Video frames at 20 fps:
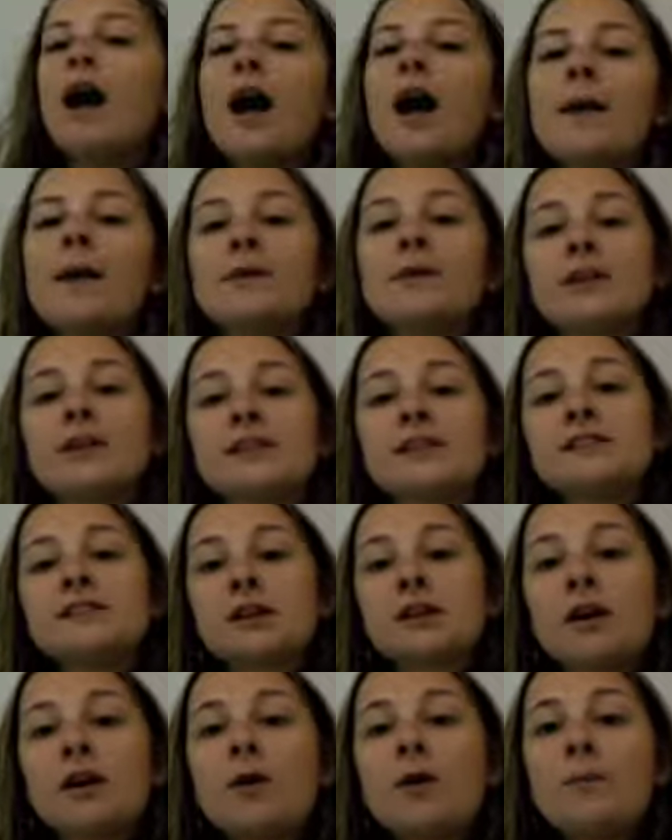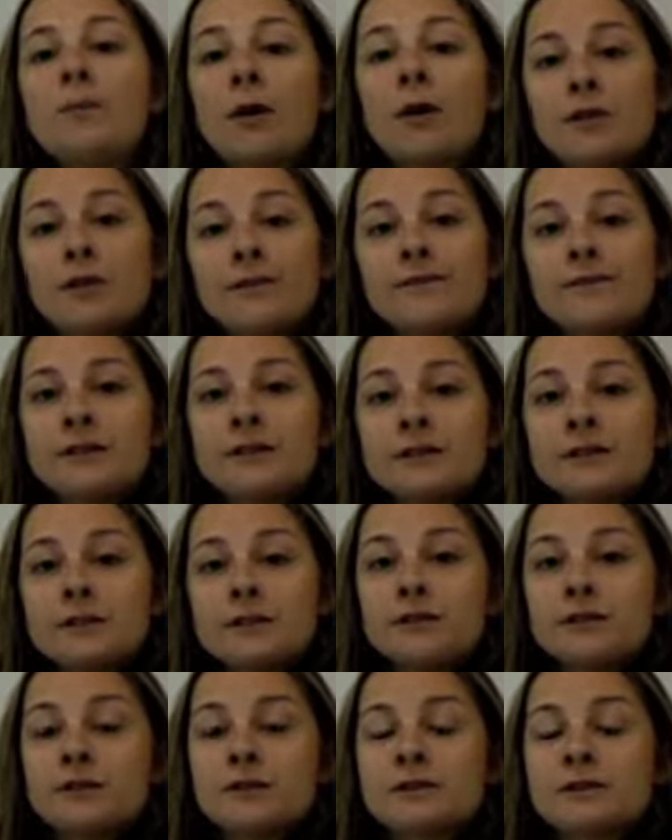I'm going to circle both of those
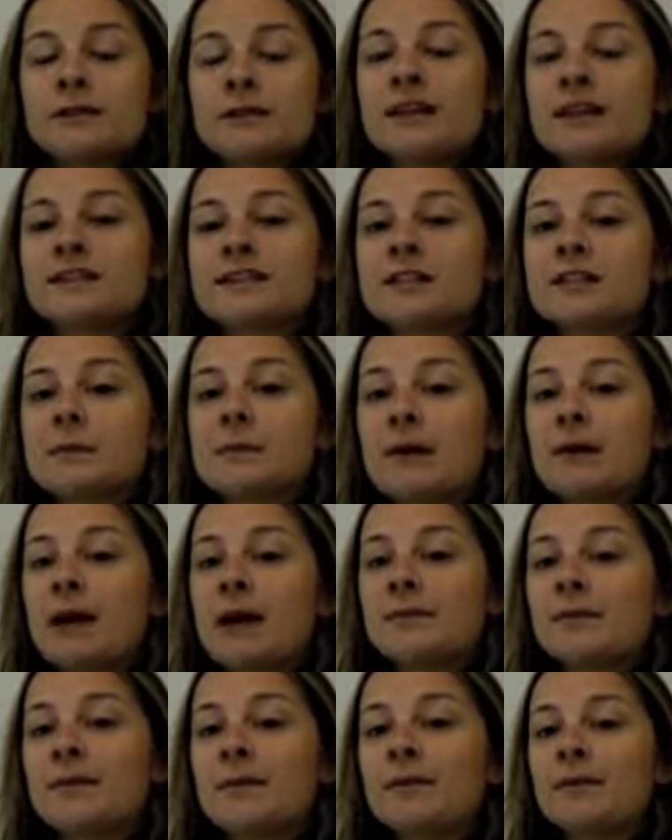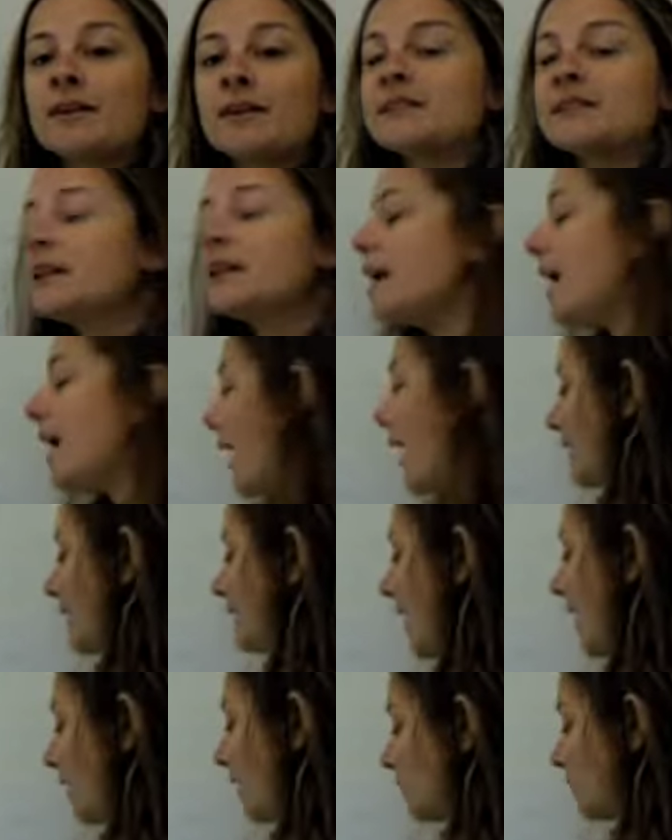2's because they're prime numbers. And
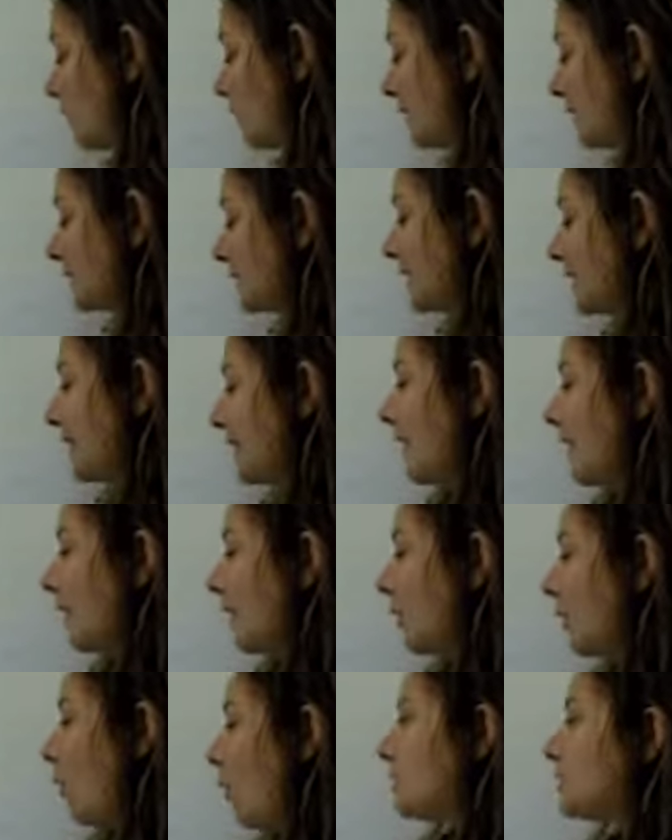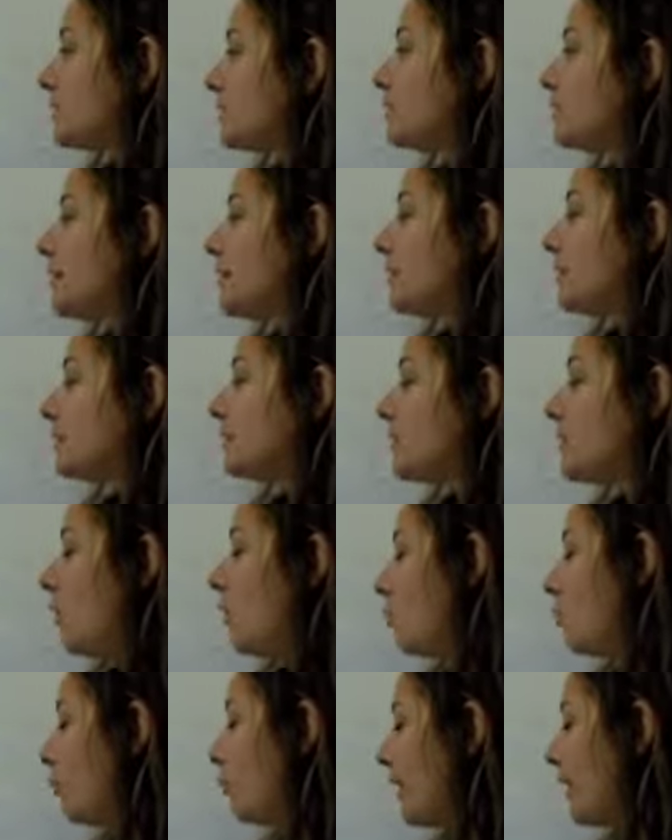now you can see that our ultimate
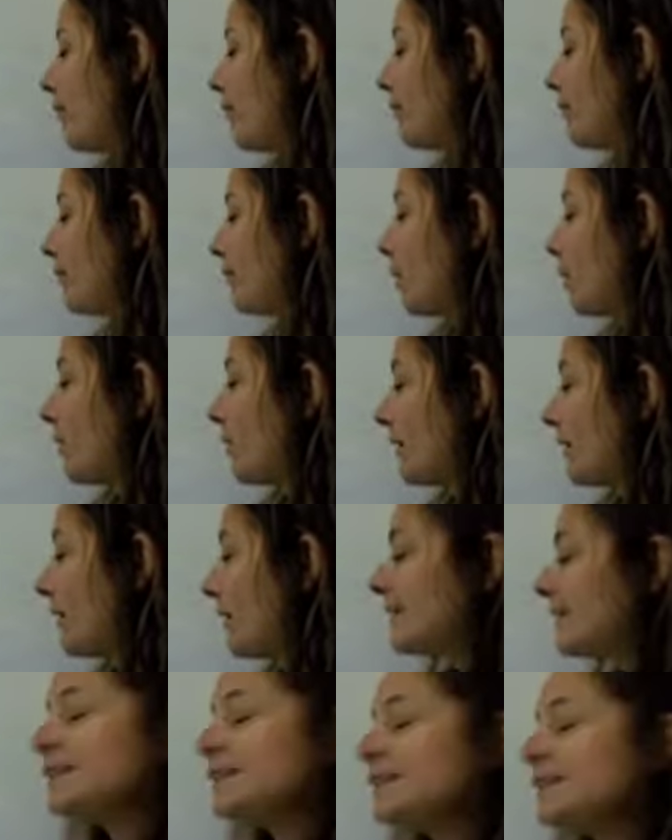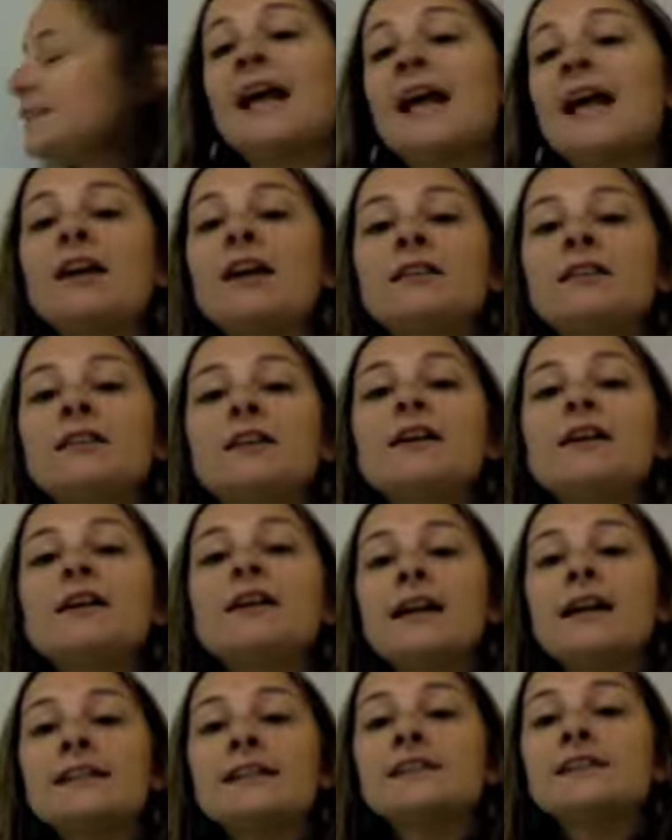result, we have broken this down
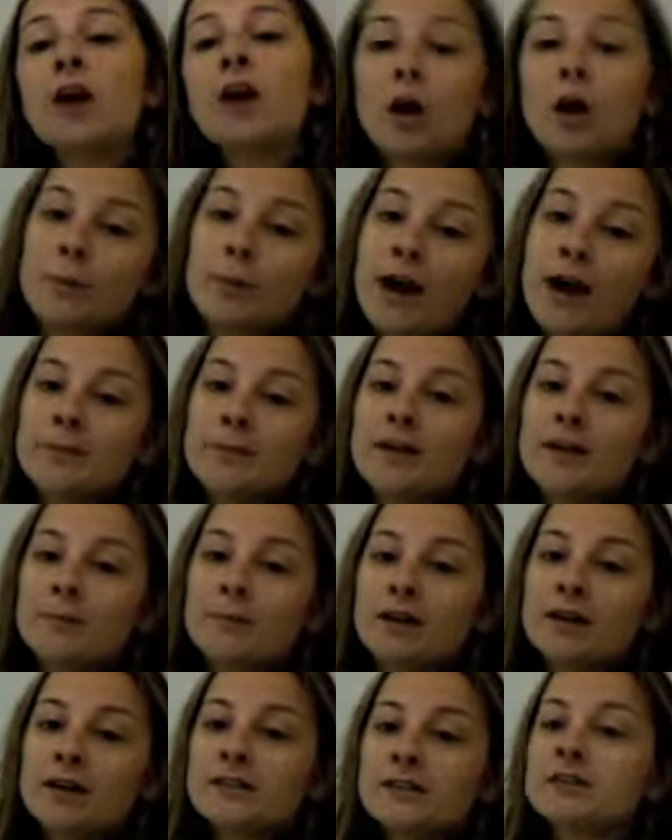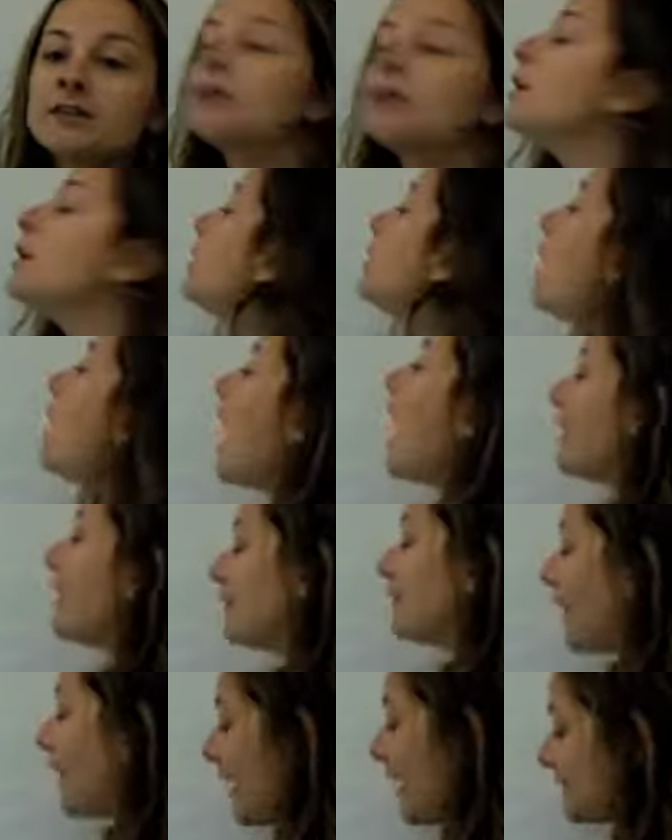into all prime numbers.
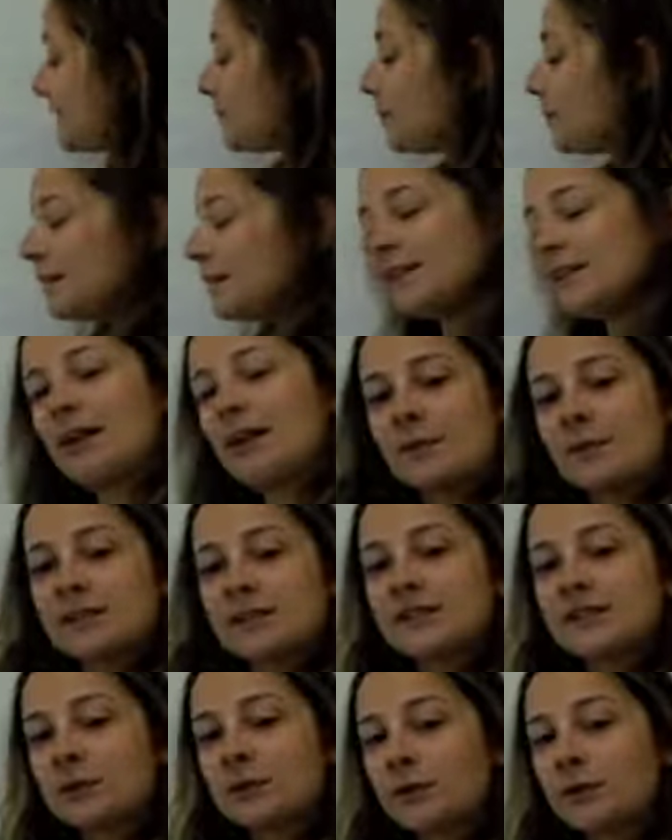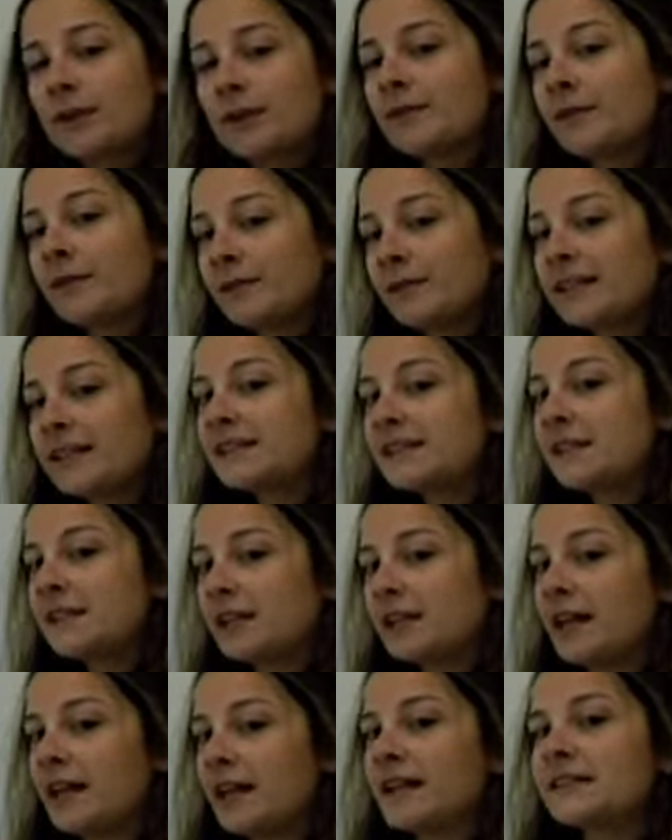I like to put the numbers in order from least to
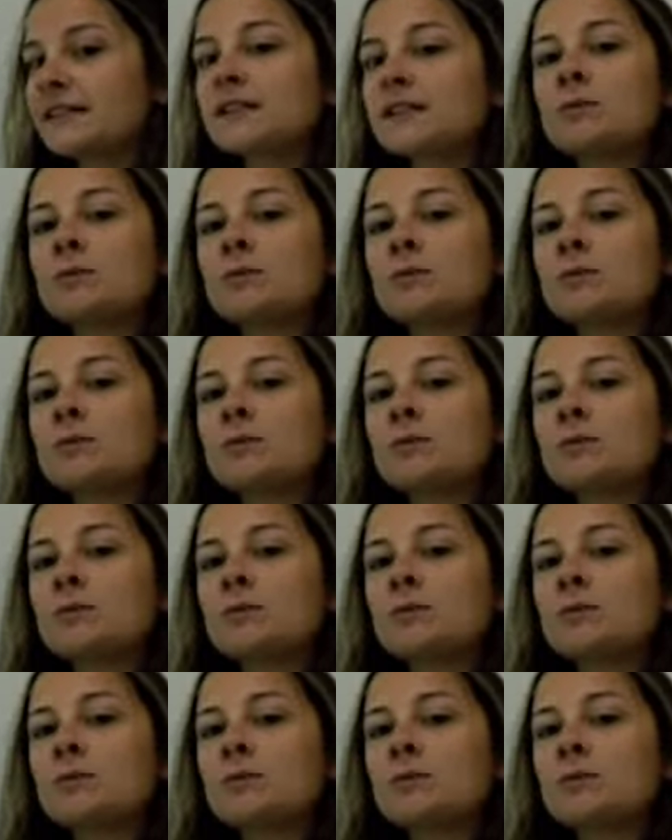greatest.